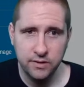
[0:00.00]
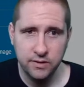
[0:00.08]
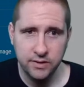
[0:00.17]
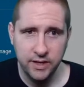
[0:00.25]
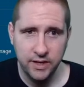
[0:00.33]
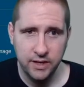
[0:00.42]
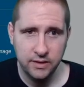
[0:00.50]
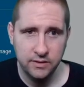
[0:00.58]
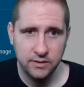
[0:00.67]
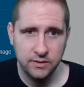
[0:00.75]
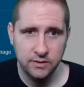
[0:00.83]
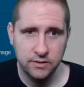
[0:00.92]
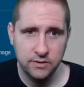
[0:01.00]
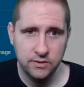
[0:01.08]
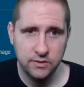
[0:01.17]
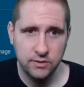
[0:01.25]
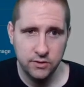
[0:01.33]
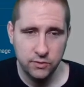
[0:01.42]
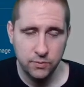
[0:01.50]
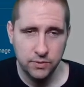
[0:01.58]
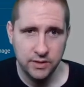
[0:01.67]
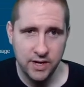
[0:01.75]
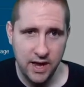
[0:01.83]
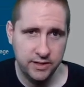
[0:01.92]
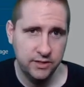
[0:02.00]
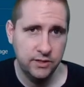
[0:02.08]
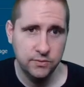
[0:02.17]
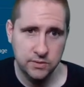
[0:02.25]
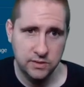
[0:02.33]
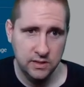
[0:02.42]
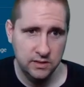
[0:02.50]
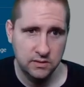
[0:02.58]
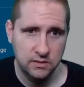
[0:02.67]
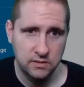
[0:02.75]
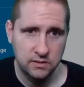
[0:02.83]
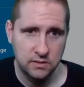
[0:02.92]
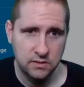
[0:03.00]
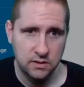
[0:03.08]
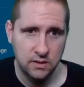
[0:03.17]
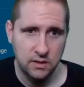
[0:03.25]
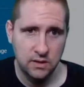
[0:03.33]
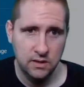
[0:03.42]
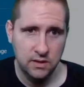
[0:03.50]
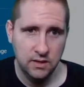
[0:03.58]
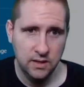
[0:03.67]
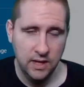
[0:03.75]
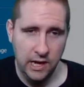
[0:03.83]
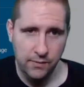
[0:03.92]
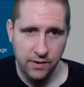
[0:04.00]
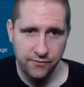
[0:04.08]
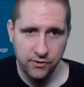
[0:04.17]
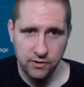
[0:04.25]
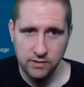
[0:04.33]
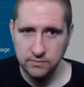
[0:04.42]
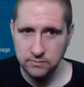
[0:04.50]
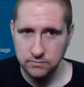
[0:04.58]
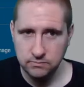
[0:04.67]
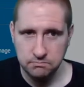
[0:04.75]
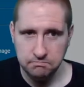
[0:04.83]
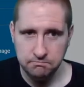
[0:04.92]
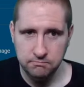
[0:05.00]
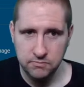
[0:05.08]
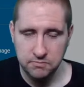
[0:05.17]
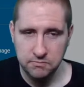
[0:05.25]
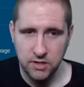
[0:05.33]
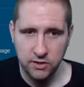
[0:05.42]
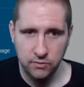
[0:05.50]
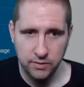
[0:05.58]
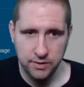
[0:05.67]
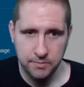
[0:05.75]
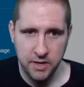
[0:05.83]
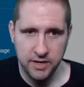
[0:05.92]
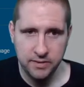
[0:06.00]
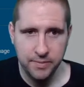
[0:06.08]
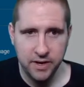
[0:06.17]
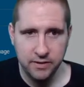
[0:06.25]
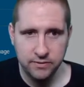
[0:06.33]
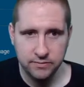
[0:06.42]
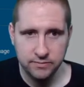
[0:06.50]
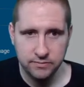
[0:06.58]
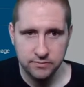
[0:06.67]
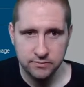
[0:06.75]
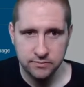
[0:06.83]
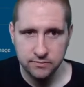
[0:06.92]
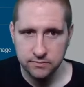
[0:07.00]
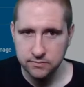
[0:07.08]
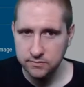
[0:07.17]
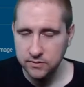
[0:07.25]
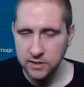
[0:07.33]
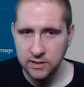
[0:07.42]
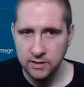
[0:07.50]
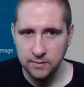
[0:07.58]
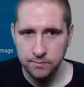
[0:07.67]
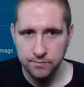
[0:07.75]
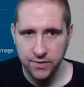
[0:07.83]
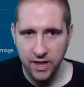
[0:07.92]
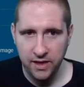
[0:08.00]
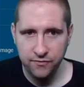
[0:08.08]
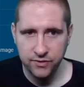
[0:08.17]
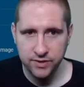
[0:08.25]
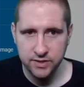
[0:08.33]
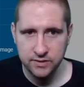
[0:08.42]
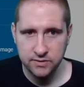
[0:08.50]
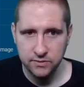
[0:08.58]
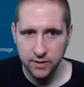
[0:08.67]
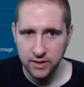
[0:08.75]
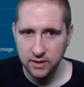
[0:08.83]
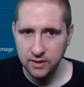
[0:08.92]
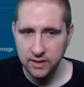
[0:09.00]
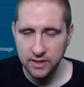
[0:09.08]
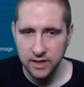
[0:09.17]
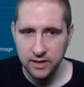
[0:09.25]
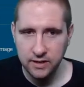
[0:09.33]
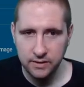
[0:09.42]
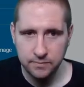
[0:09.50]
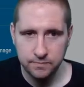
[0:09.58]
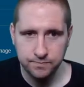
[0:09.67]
then you would not use this. However, I don't really mind about that for this, so I could click on it.